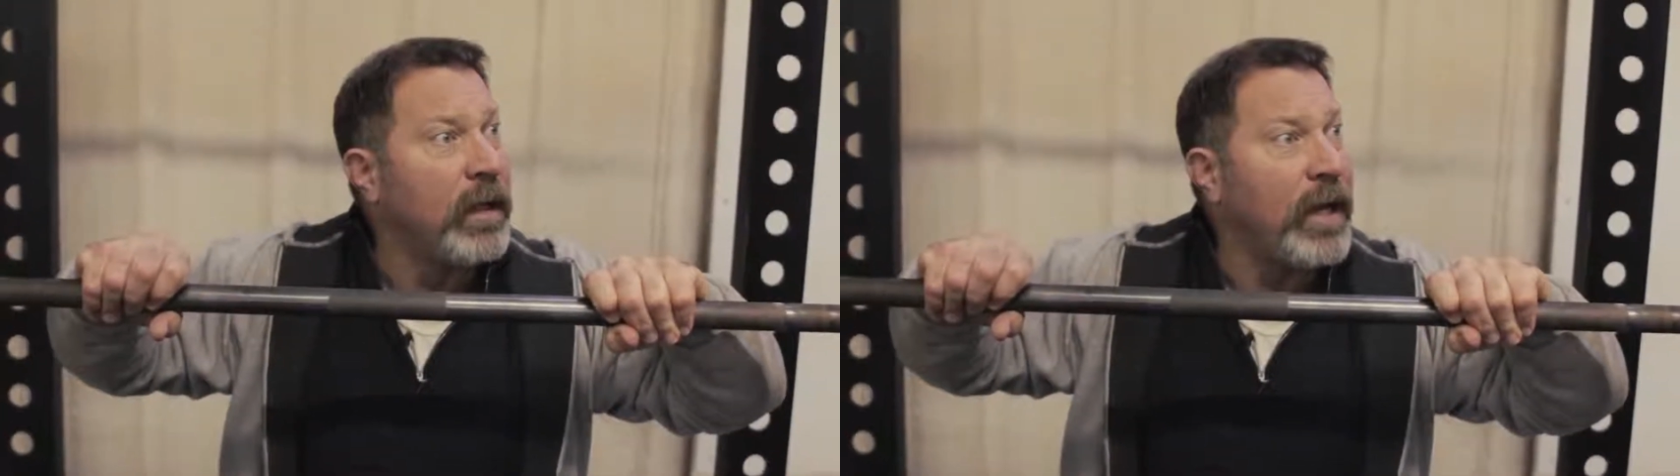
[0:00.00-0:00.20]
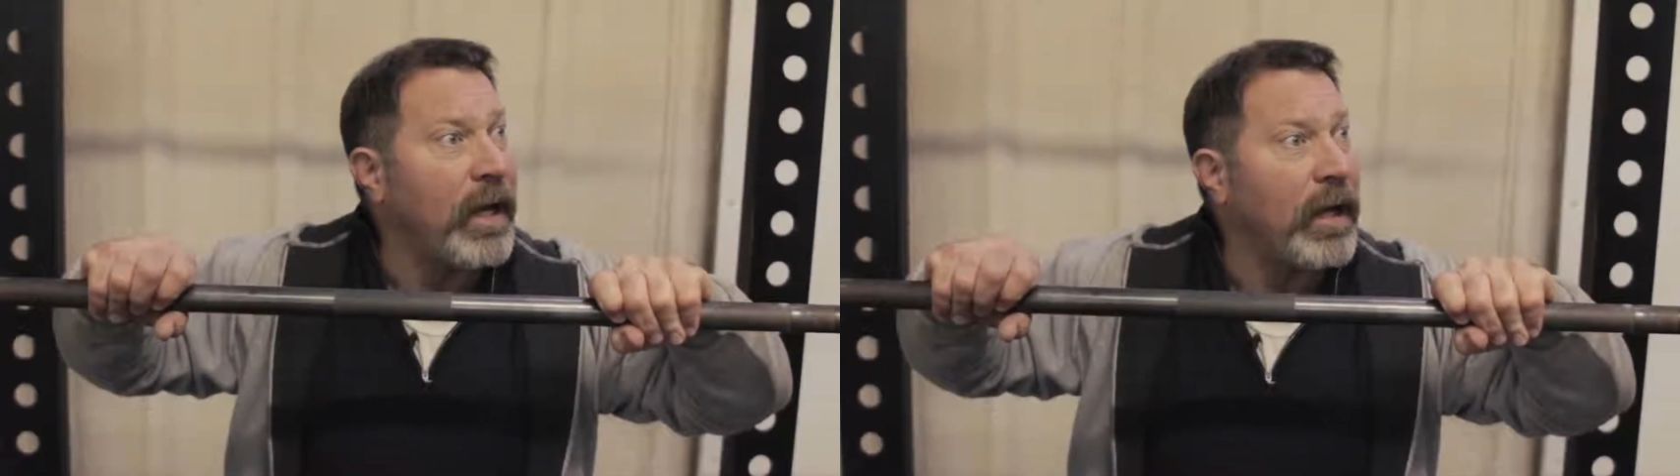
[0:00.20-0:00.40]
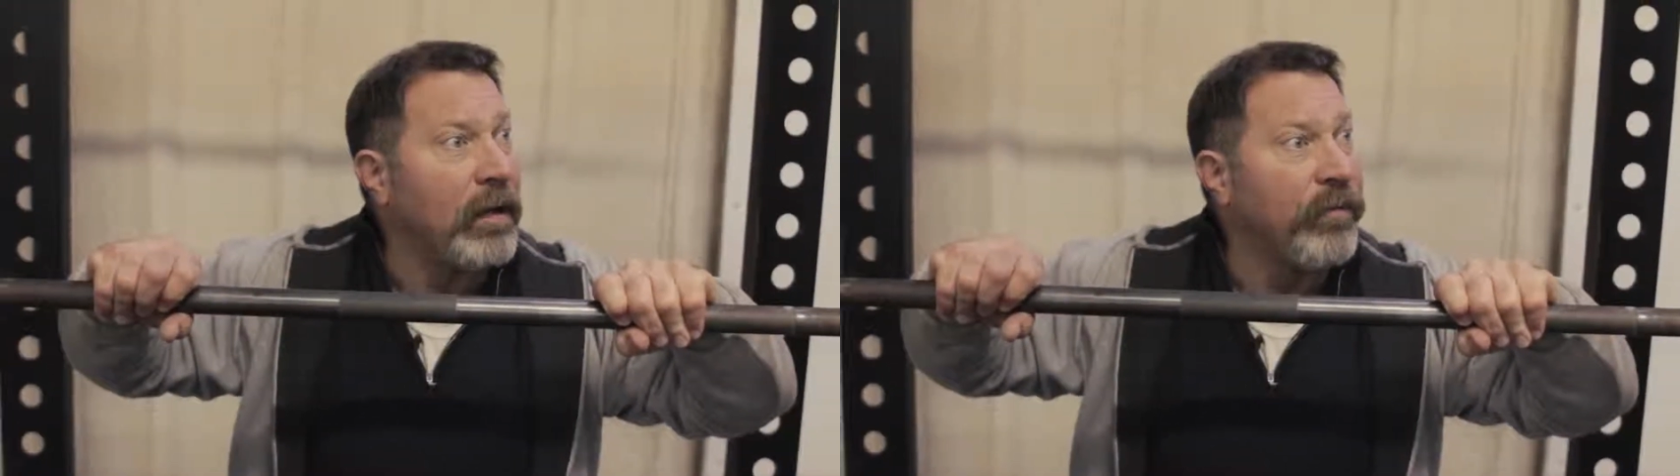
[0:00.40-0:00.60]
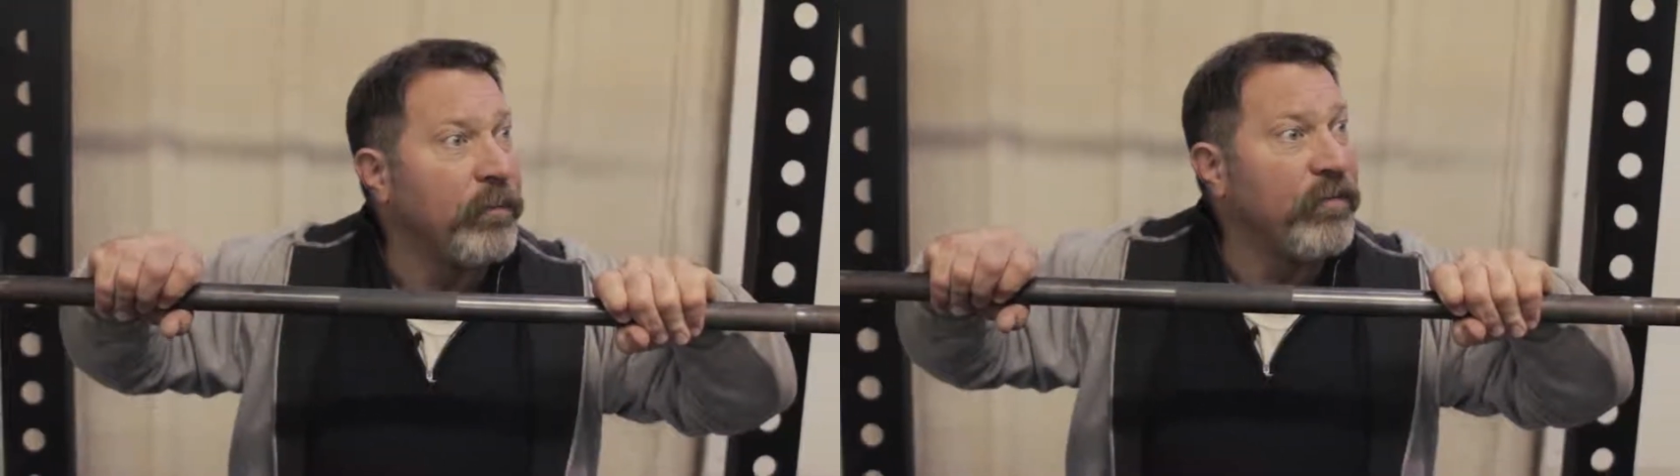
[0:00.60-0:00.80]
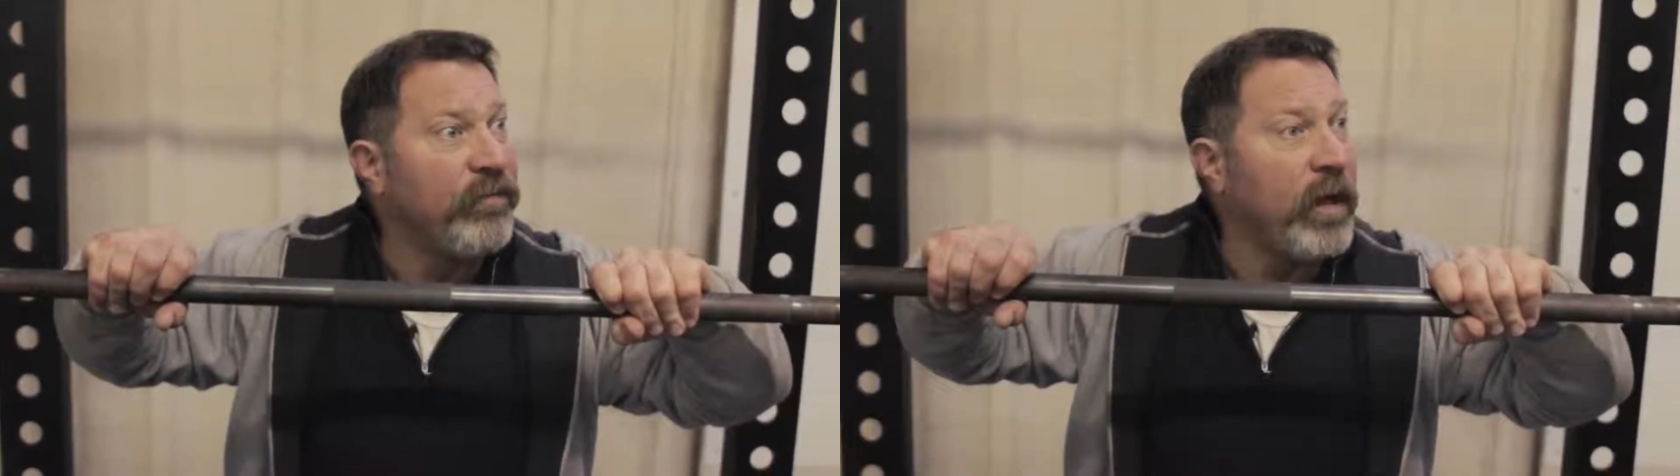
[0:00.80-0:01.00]
hanging
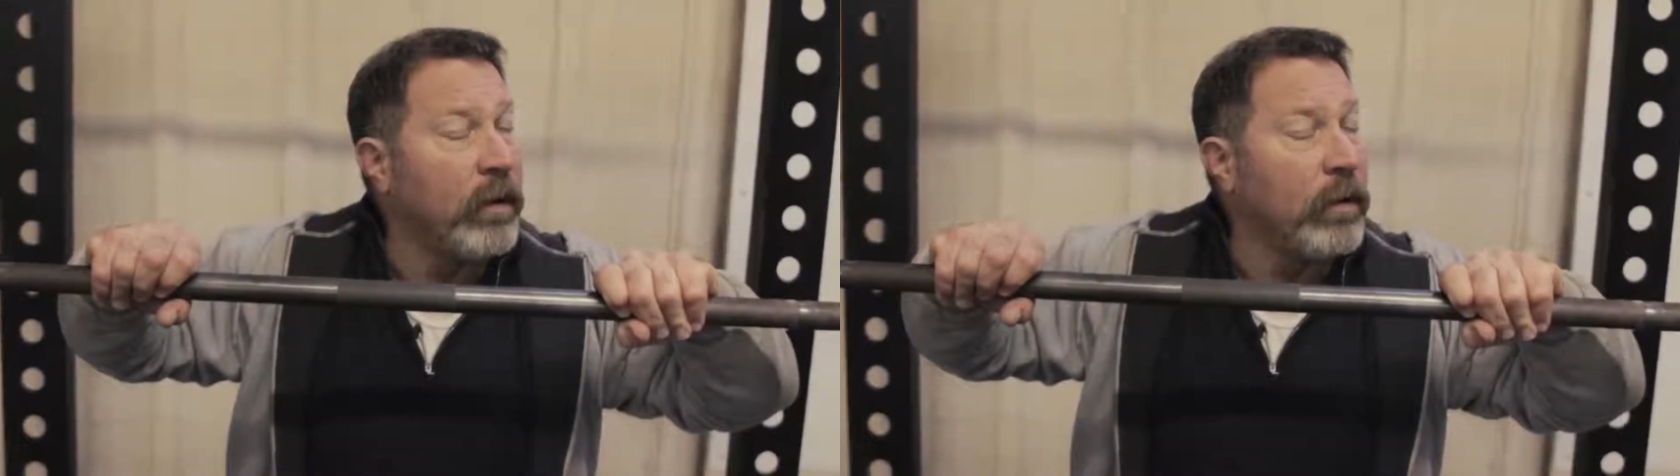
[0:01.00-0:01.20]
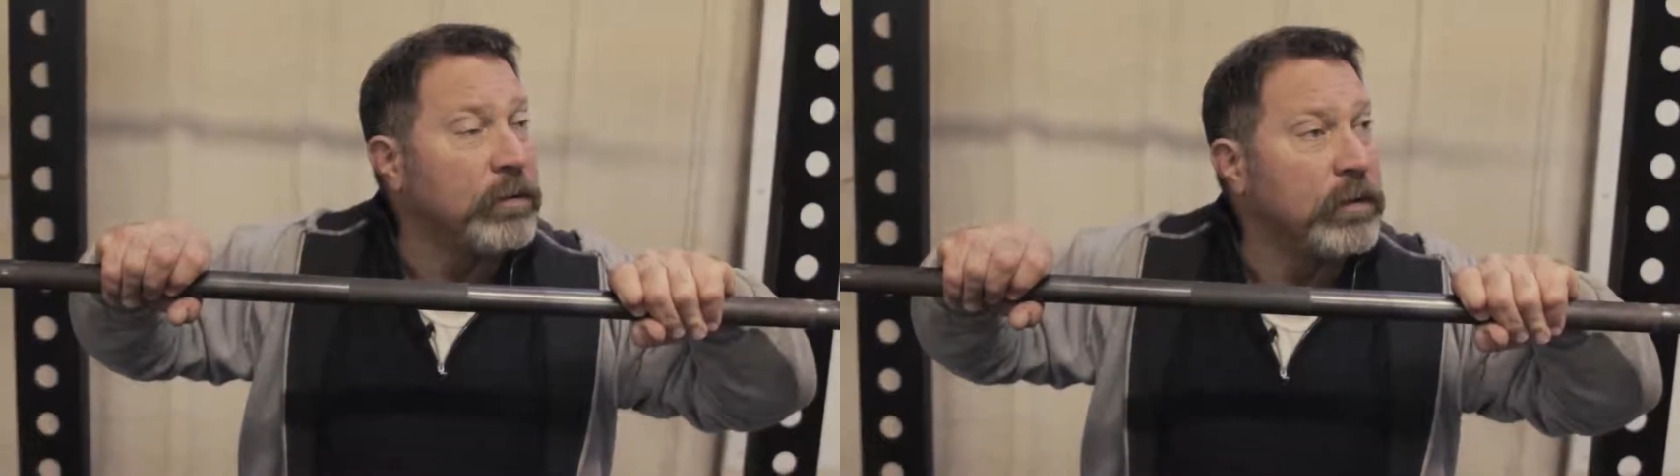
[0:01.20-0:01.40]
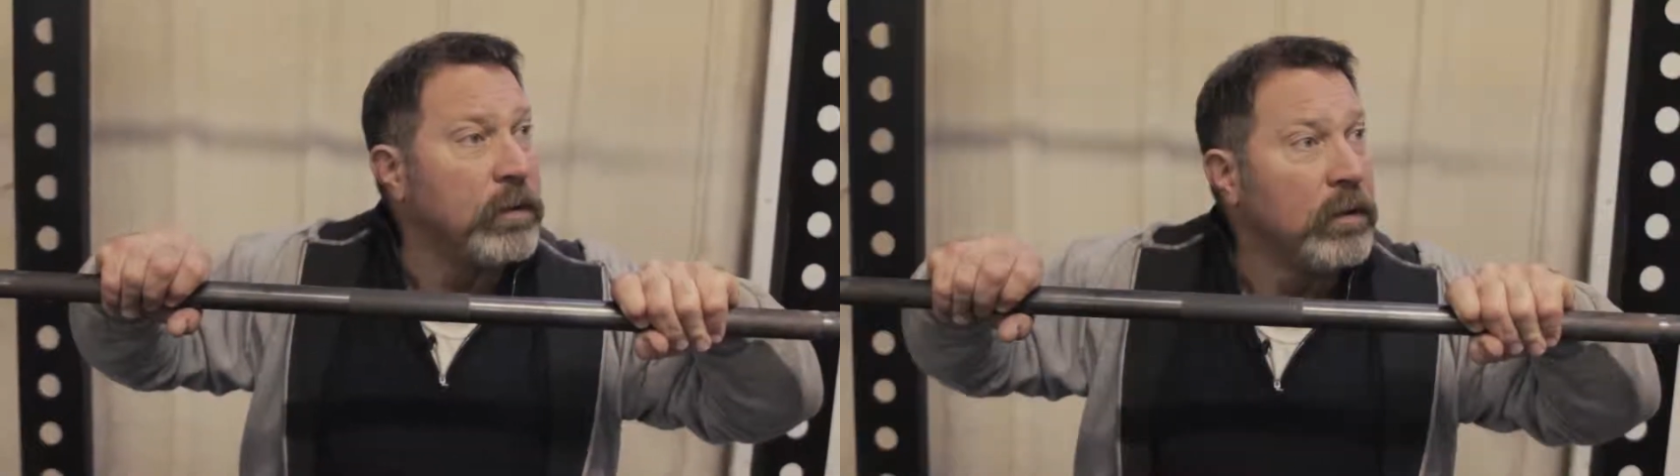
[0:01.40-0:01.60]
from the fingers.